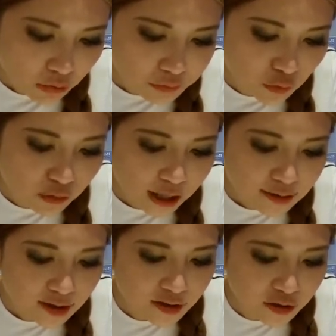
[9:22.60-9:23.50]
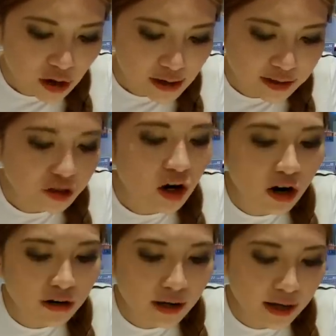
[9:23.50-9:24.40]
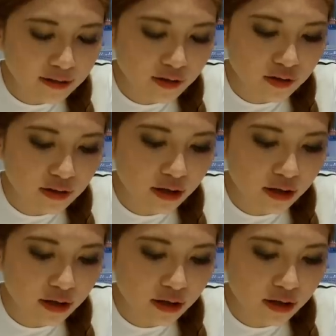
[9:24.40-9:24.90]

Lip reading: The rice is not as hard as